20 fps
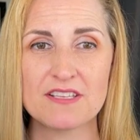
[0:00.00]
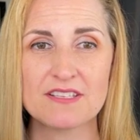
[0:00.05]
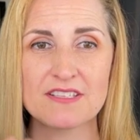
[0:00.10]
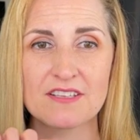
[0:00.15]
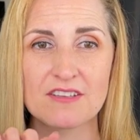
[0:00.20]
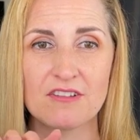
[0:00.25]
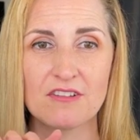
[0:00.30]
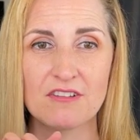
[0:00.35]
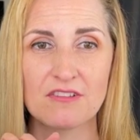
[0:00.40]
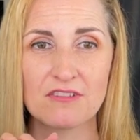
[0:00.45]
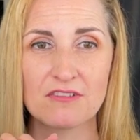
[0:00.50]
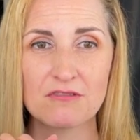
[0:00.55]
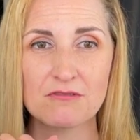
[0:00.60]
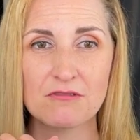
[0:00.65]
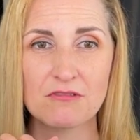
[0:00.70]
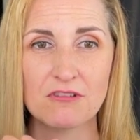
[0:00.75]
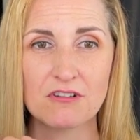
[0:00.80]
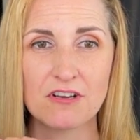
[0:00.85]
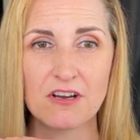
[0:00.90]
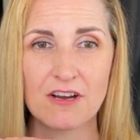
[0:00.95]
little
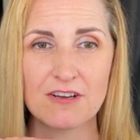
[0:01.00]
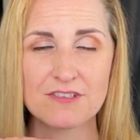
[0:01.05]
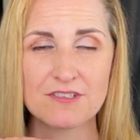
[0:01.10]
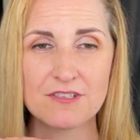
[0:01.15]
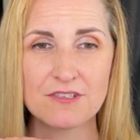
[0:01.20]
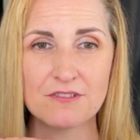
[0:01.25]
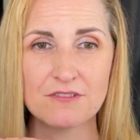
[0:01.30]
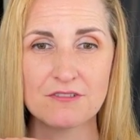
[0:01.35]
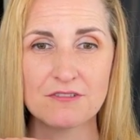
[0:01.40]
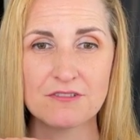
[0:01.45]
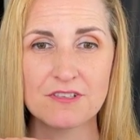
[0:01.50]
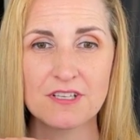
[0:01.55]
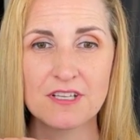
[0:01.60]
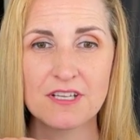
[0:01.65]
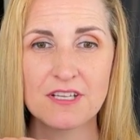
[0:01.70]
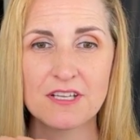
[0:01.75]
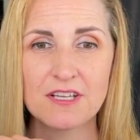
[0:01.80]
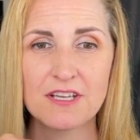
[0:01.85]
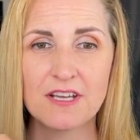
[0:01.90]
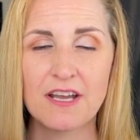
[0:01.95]
cool cartoon
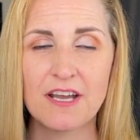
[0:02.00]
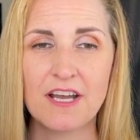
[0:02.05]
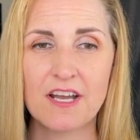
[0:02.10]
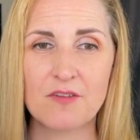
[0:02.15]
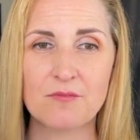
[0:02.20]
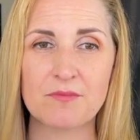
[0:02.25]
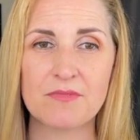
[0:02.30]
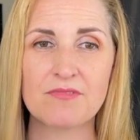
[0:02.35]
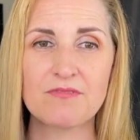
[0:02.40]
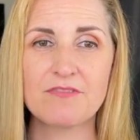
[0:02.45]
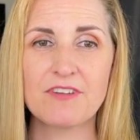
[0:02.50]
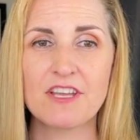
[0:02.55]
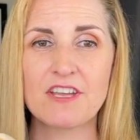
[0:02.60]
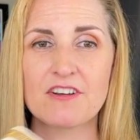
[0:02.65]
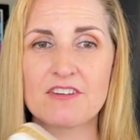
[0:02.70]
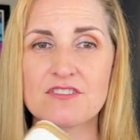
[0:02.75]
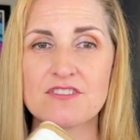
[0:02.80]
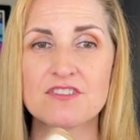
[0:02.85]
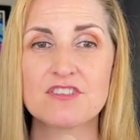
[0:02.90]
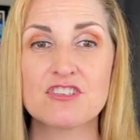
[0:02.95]

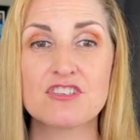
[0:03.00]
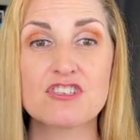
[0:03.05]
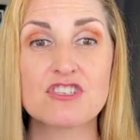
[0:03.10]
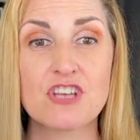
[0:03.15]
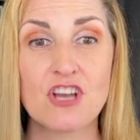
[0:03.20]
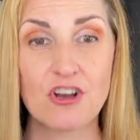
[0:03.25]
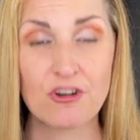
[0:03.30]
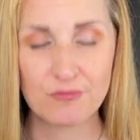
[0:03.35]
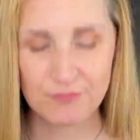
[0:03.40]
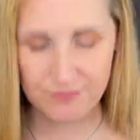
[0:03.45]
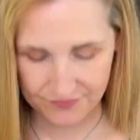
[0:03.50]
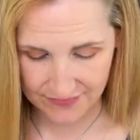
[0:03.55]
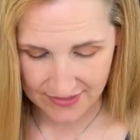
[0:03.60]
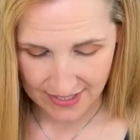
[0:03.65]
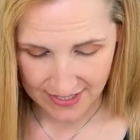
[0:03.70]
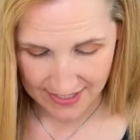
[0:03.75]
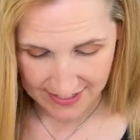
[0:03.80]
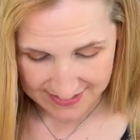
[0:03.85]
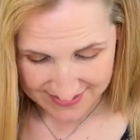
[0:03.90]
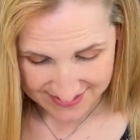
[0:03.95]
figures to show.
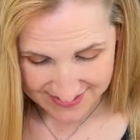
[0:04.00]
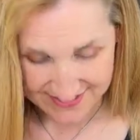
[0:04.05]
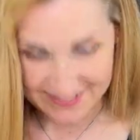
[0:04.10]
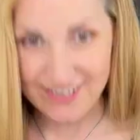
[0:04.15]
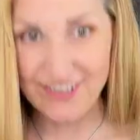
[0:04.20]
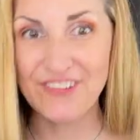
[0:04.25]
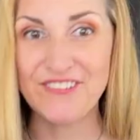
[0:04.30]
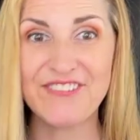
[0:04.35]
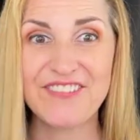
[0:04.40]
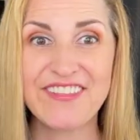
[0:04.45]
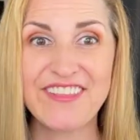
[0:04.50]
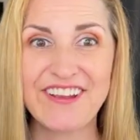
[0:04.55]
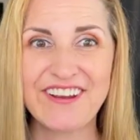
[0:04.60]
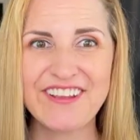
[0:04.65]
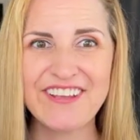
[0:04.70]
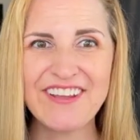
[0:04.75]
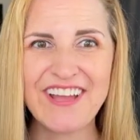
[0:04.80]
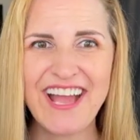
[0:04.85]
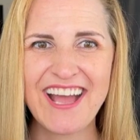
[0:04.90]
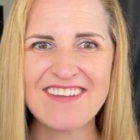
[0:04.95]
So there
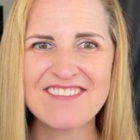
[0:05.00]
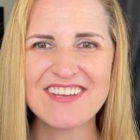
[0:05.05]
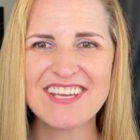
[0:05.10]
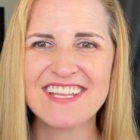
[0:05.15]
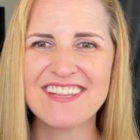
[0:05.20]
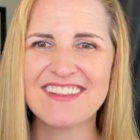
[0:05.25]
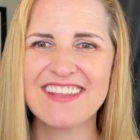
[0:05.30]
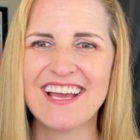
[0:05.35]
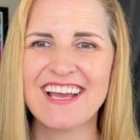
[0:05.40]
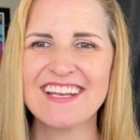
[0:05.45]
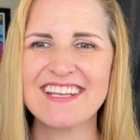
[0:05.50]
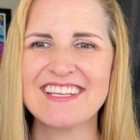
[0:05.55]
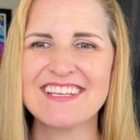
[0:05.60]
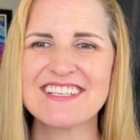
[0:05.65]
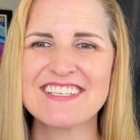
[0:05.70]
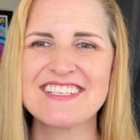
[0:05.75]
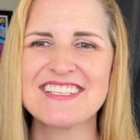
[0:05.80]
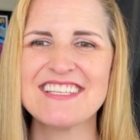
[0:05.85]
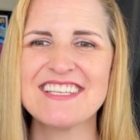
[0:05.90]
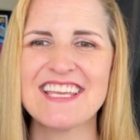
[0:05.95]
you have it. That
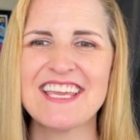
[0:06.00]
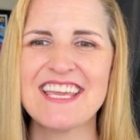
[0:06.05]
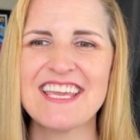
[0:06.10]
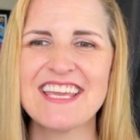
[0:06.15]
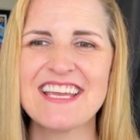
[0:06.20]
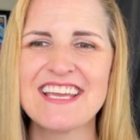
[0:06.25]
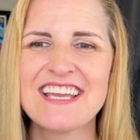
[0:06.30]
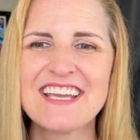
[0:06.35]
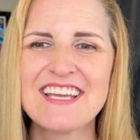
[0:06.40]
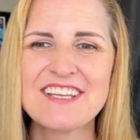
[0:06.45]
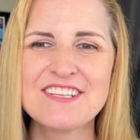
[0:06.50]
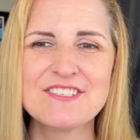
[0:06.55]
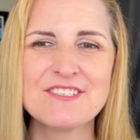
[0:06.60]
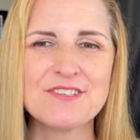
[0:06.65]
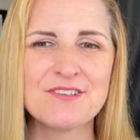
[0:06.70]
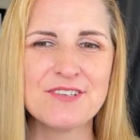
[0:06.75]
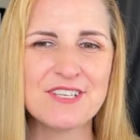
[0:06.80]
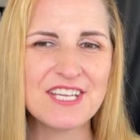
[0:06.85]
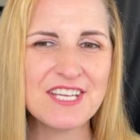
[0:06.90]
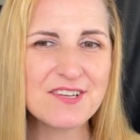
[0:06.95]
is the
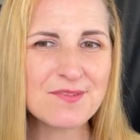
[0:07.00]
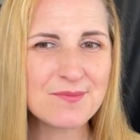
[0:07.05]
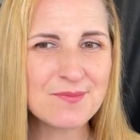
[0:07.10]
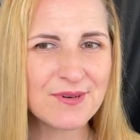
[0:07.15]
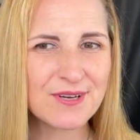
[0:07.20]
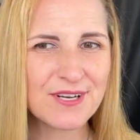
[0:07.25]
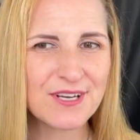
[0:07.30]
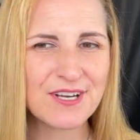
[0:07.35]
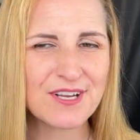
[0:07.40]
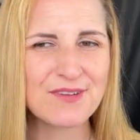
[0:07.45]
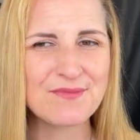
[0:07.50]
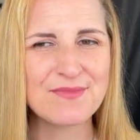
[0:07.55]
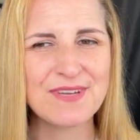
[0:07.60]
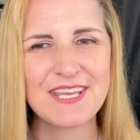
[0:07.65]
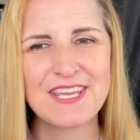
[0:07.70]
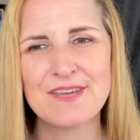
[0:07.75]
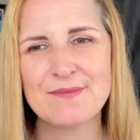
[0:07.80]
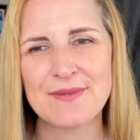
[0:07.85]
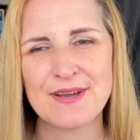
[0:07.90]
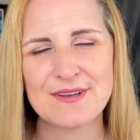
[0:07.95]
Dooney & Bourke
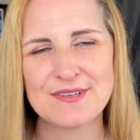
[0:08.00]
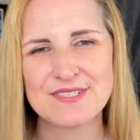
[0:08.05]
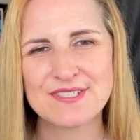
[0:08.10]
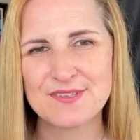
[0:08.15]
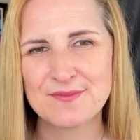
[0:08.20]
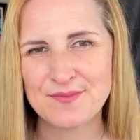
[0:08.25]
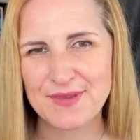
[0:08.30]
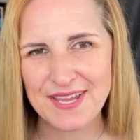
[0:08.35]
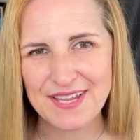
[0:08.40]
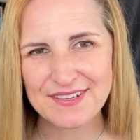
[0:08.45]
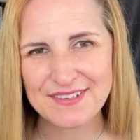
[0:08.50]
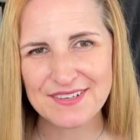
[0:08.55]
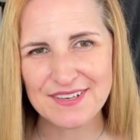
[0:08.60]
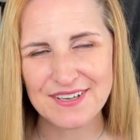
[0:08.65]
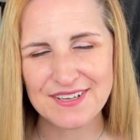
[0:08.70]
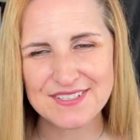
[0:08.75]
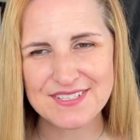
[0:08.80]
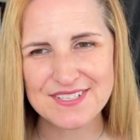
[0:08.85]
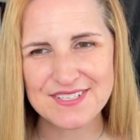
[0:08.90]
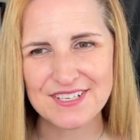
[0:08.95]
Mickey Mouse The Band
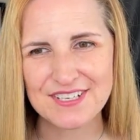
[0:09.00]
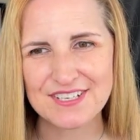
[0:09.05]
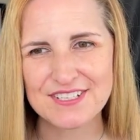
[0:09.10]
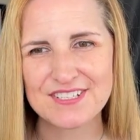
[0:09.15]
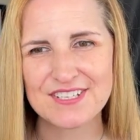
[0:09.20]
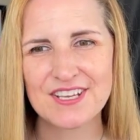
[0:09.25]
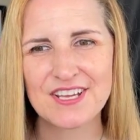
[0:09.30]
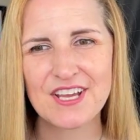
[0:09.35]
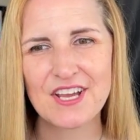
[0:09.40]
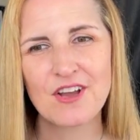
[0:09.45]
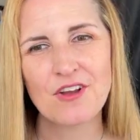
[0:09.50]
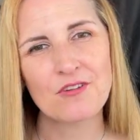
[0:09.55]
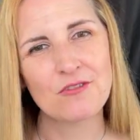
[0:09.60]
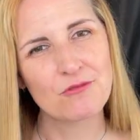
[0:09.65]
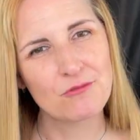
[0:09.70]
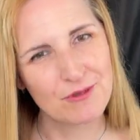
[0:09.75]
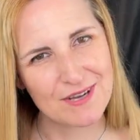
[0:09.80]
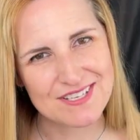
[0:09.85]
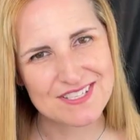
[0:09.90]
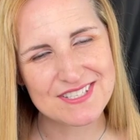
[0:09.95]
Concert
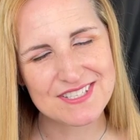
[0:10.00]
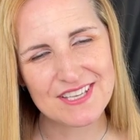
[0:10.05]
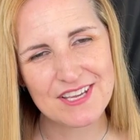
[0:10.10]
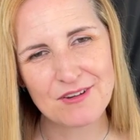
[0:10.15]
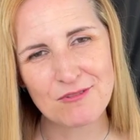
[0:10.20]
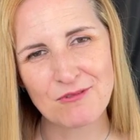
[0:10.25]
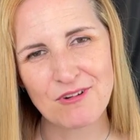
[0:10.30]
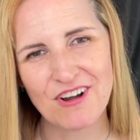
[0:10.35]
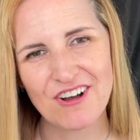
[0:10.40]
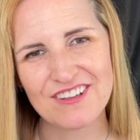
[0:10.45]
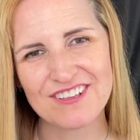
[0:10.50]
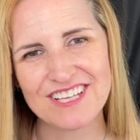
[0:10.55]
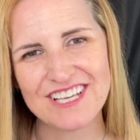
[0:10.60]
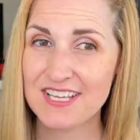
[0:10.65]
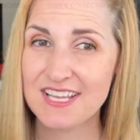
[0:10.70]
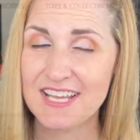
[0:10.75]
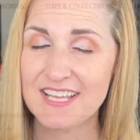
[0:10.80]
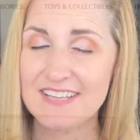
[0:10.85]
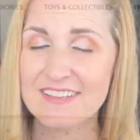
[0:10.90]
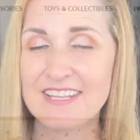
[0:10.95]
wristlet
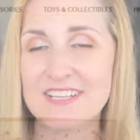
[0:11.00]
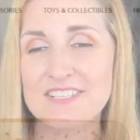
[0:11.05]
wallet that's